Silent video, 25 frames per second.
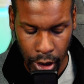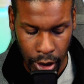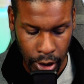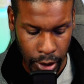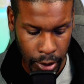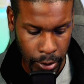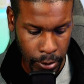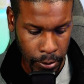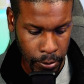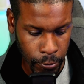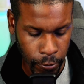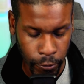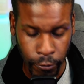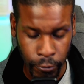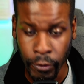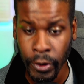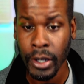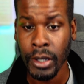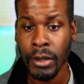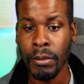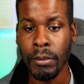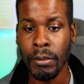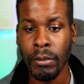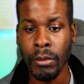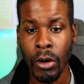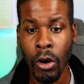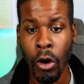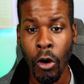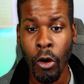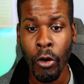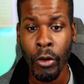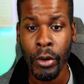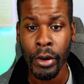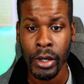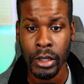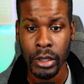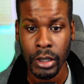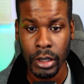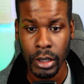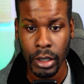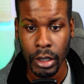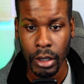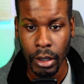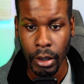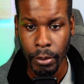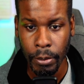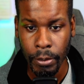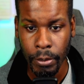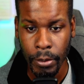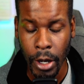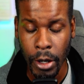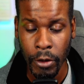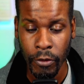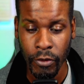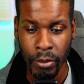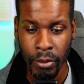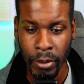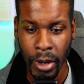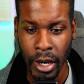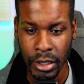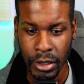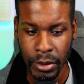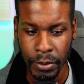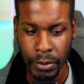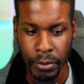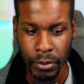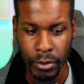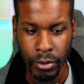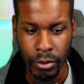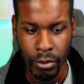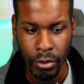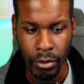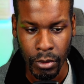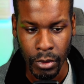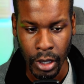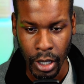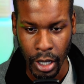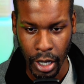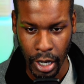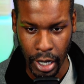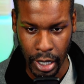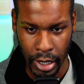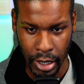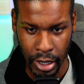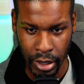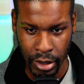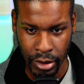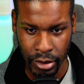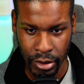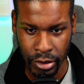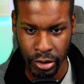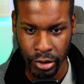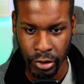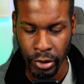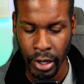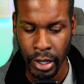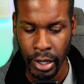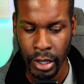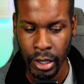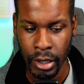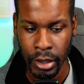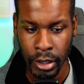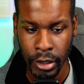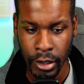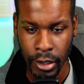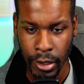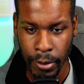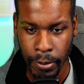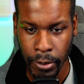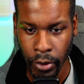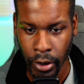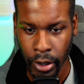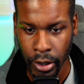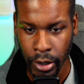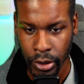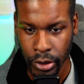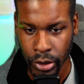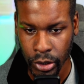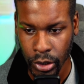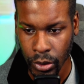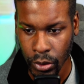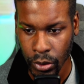freedom oriented information, and he has created the Liberator too.